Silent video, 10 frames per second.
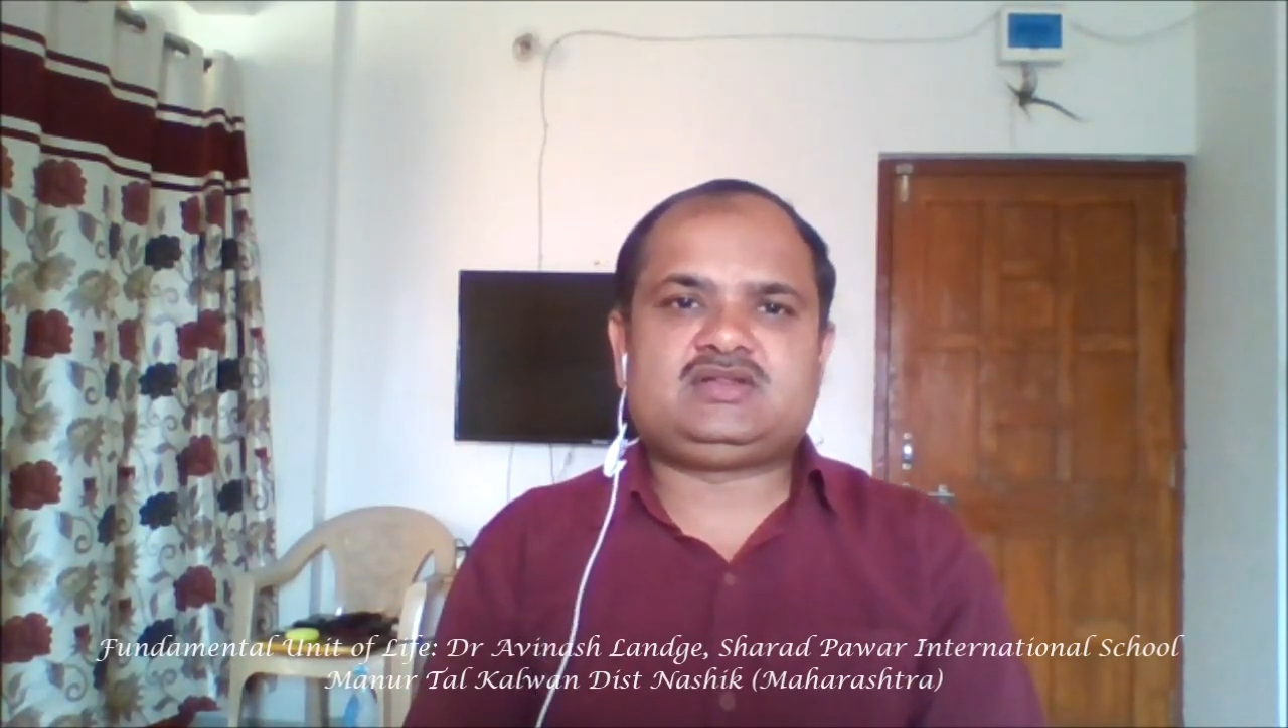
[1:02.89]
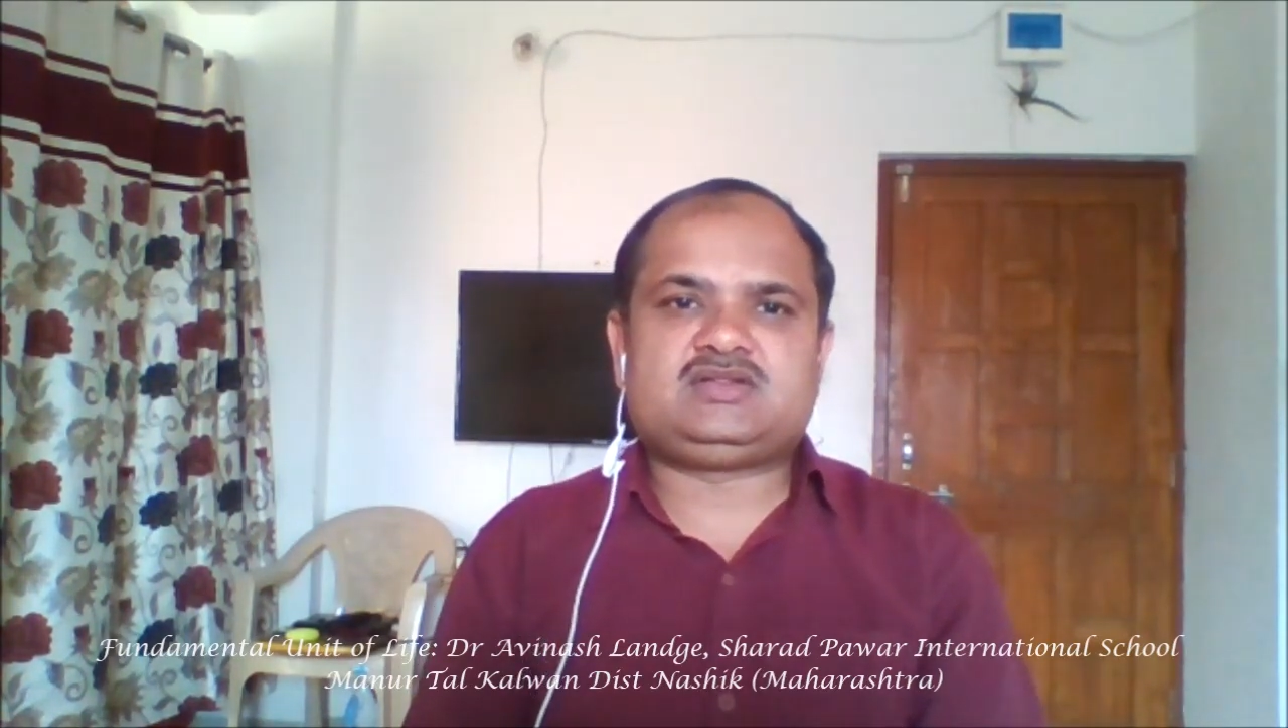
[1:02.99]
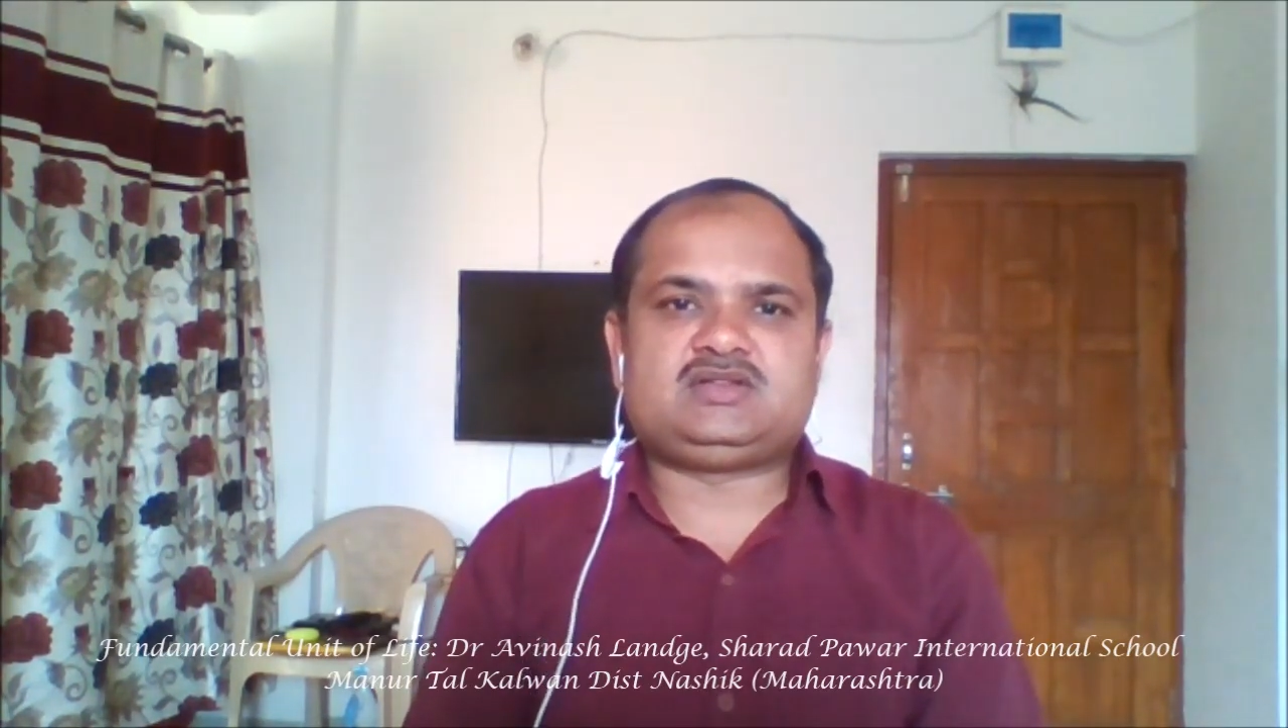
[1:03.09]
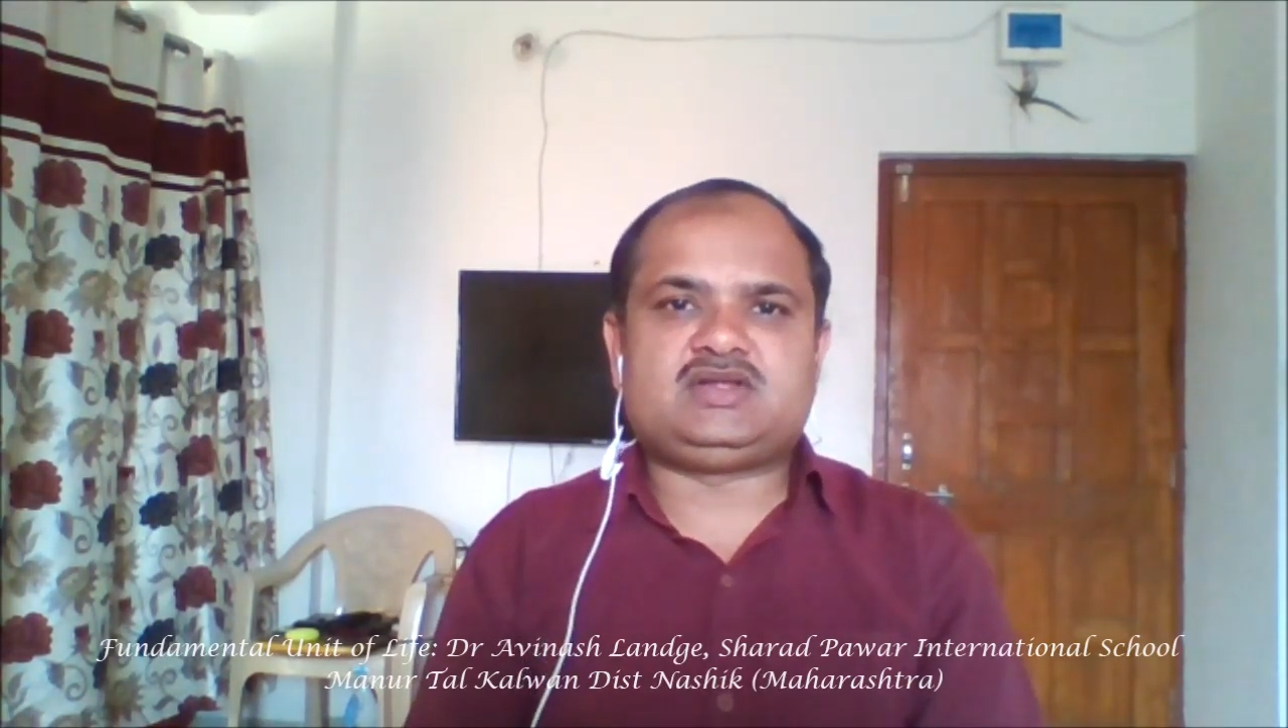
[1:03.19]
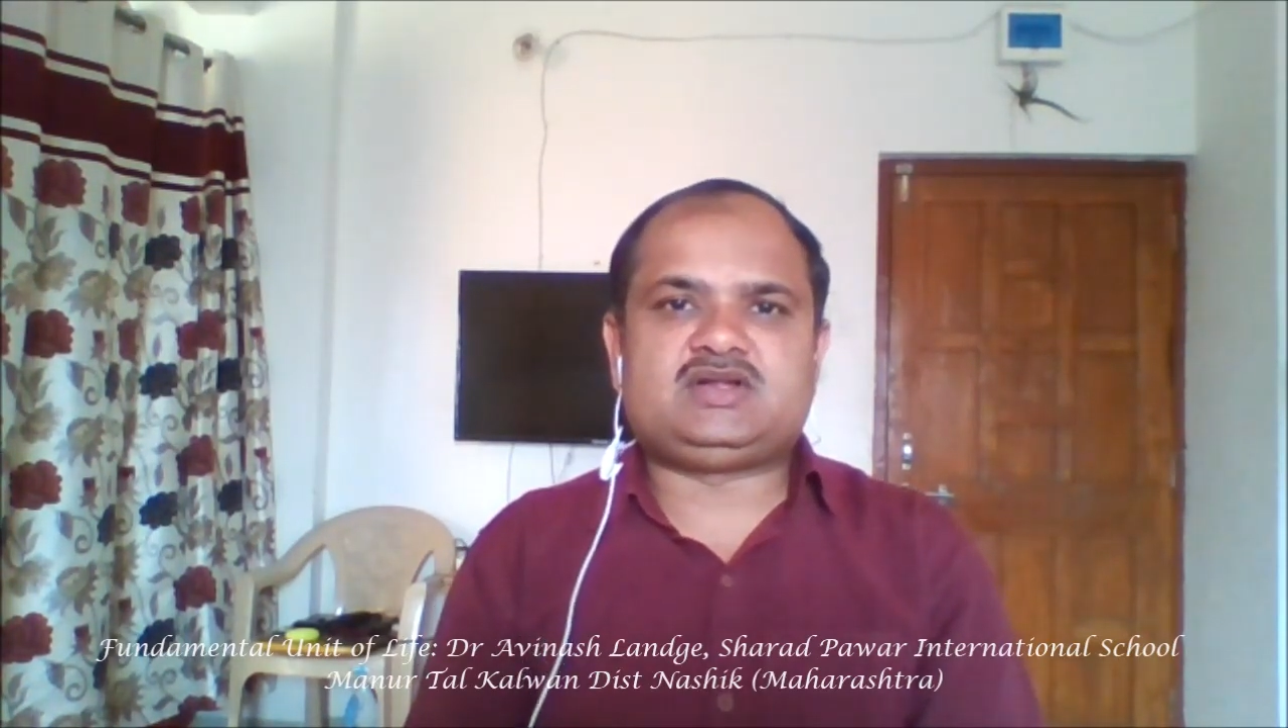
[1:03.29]

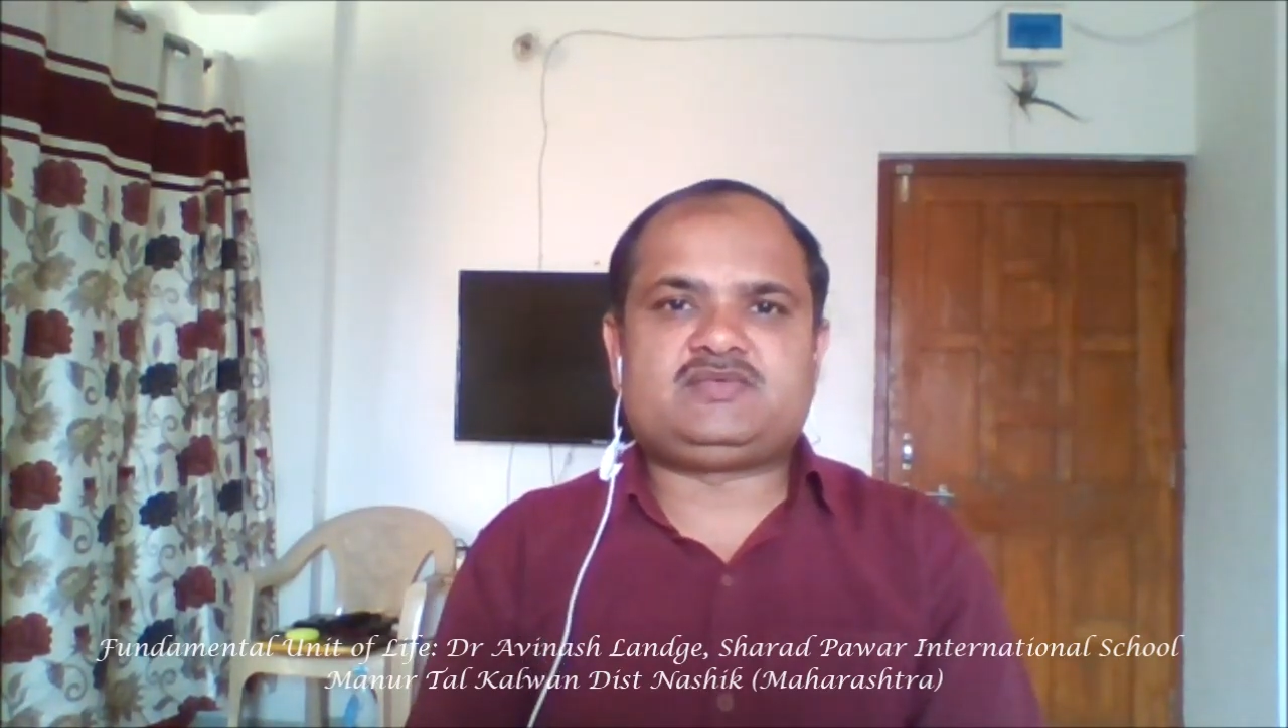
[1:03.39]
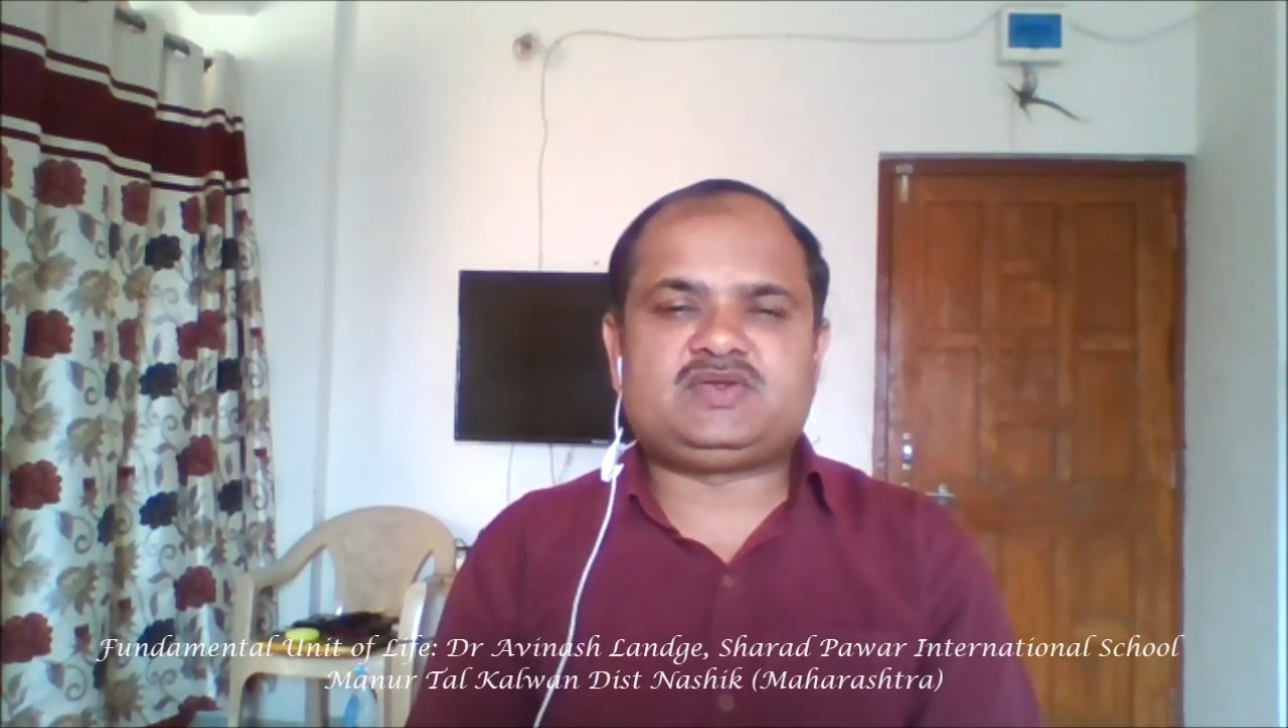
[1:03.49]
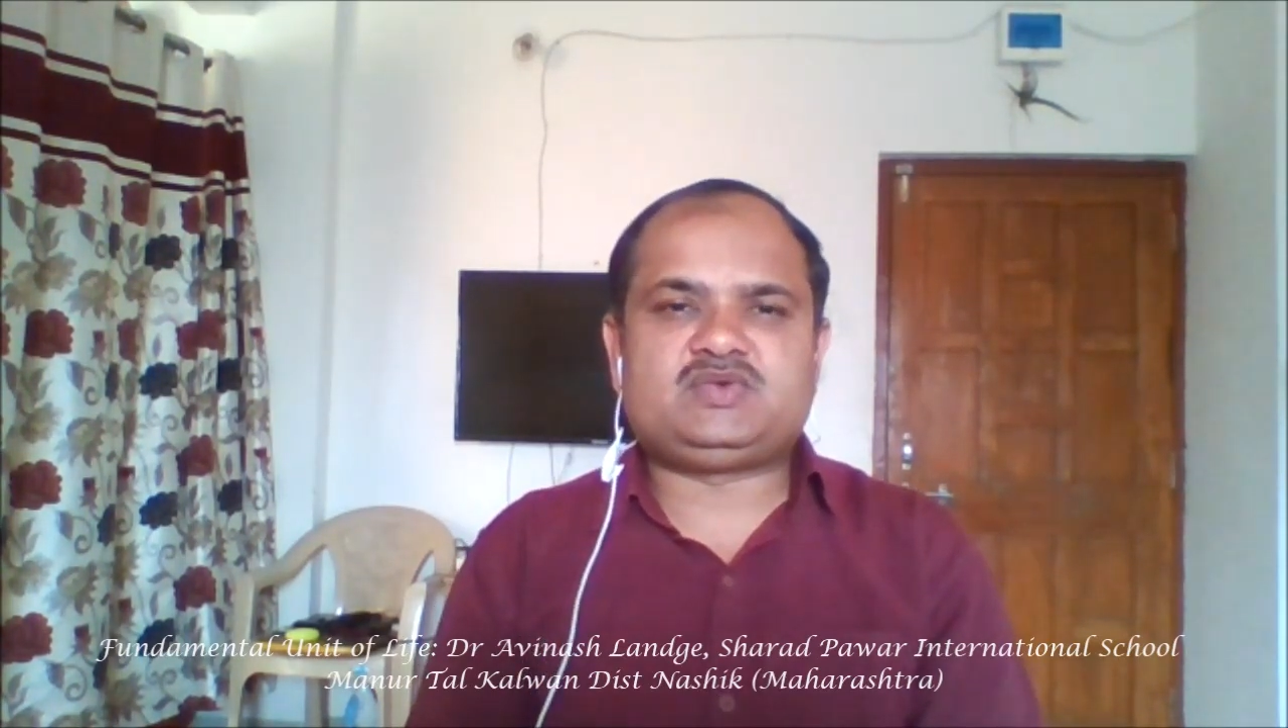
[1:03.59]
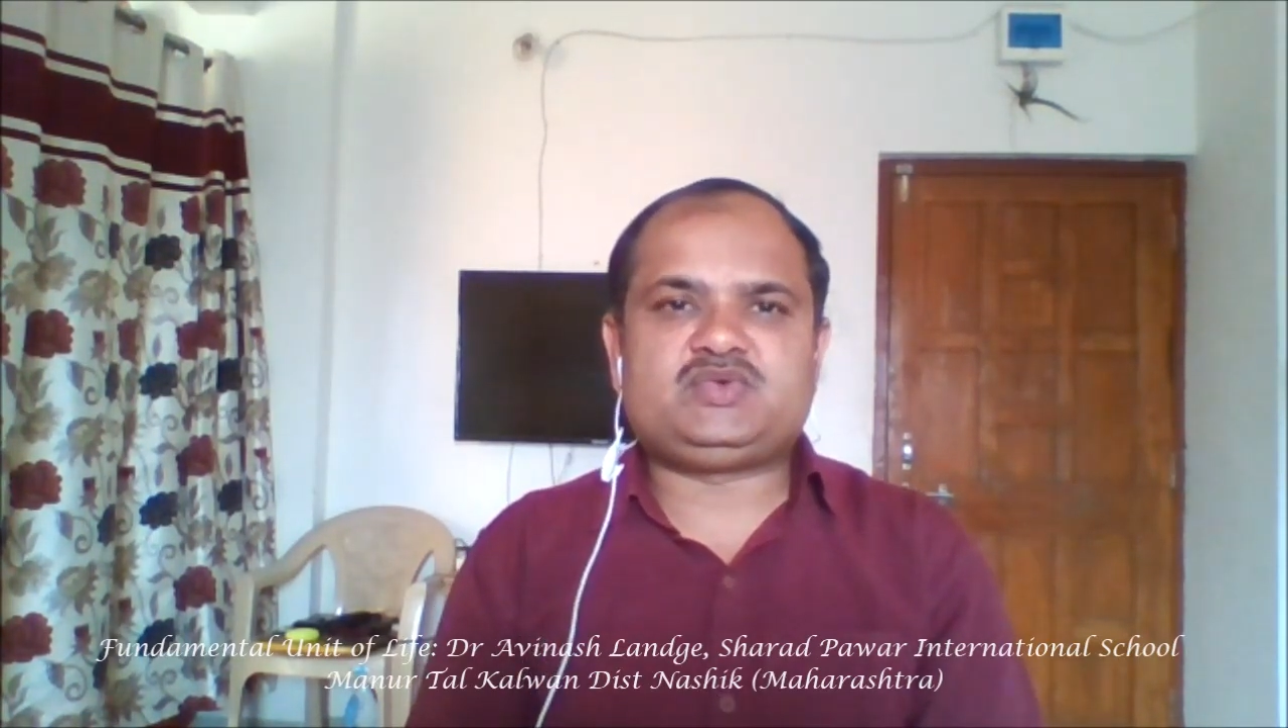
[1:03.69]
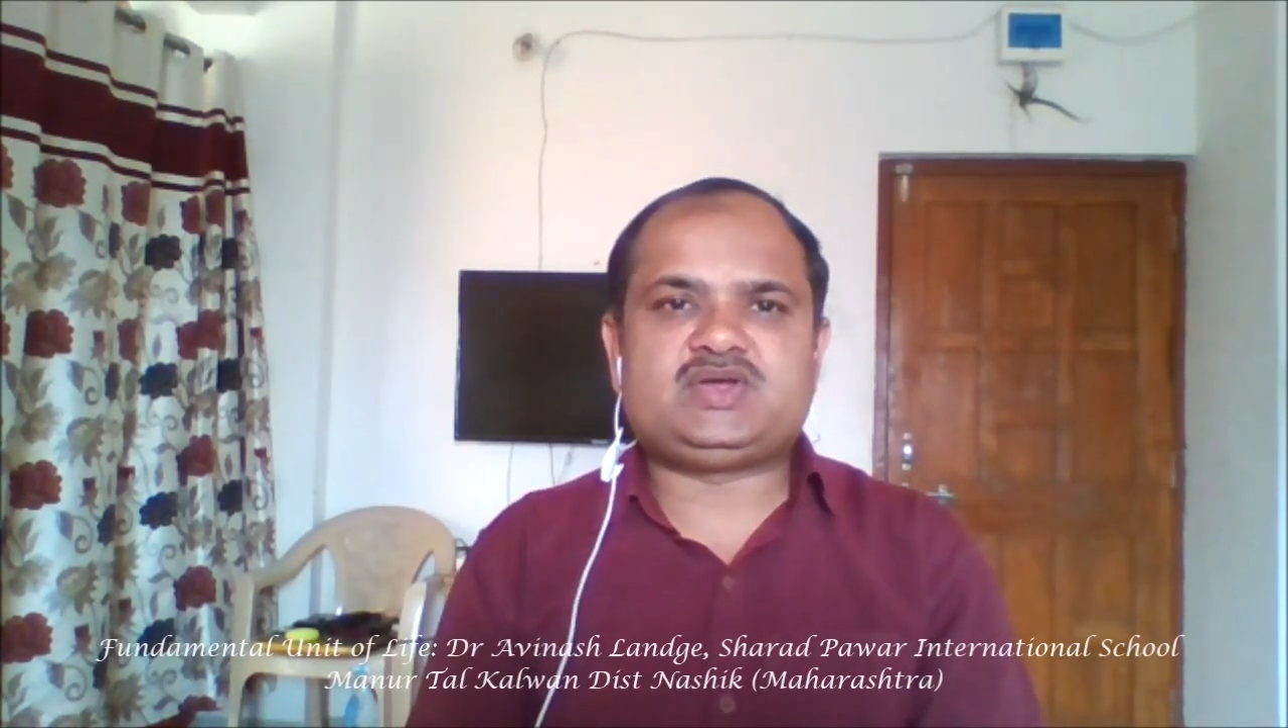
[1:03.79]
then after
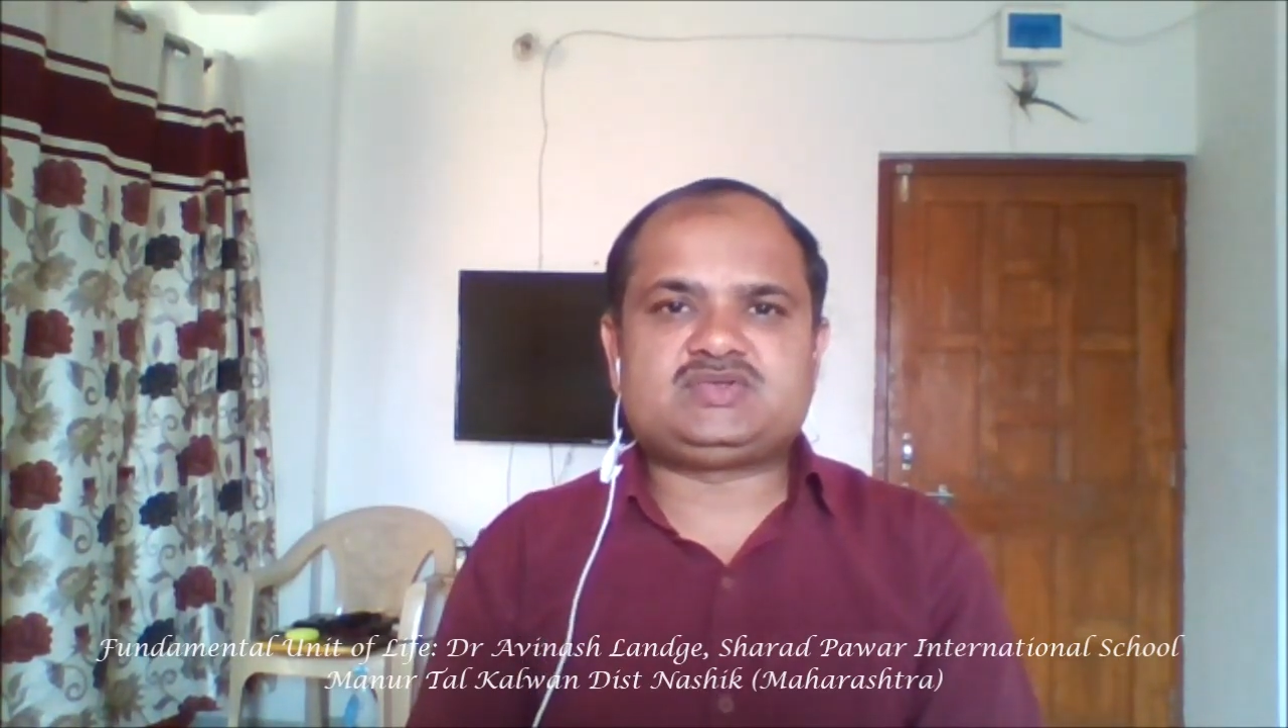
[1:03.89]
we have